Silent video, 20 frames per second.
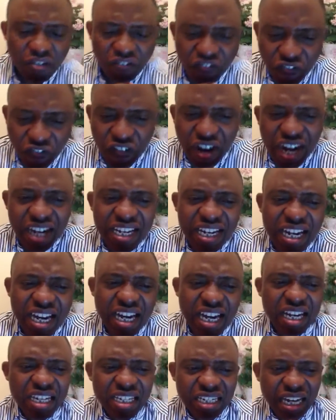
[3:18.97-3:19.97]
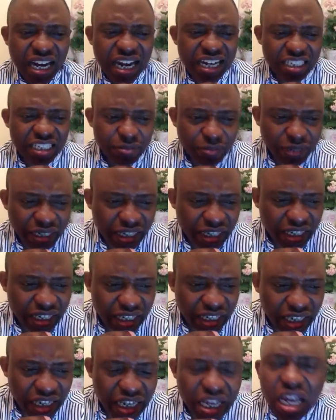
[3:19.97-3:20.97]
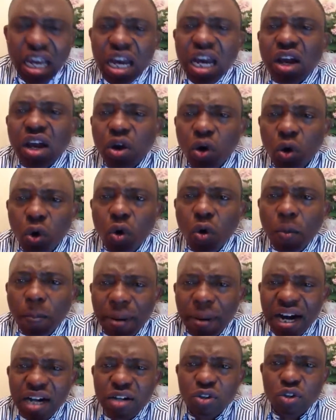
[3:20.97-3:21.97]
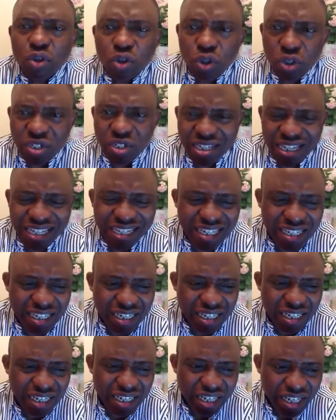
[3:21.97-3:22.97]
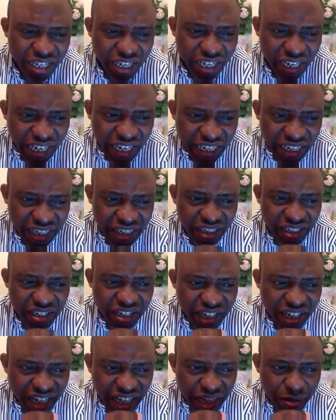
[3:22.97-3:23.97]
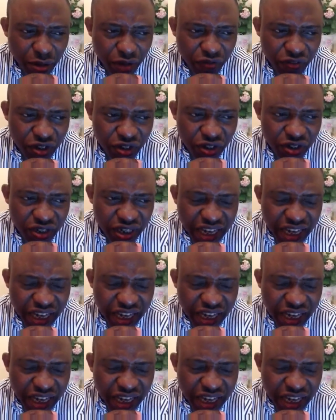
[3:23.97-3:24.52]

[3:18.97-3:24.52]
fired at me, go back to your sender in the name of Jesus.